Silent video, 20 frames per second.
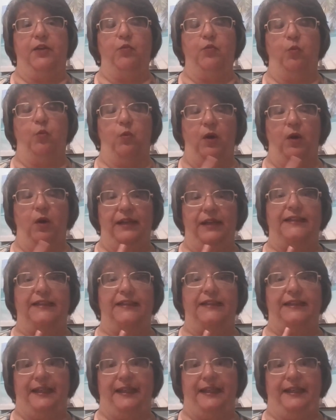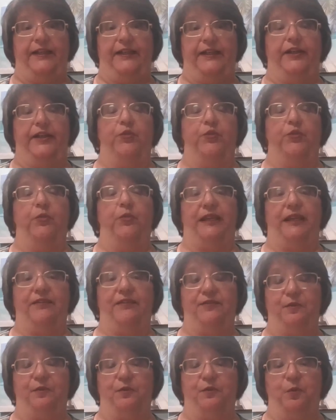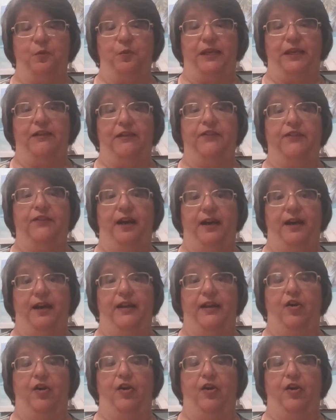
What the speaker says: In 1 year, we have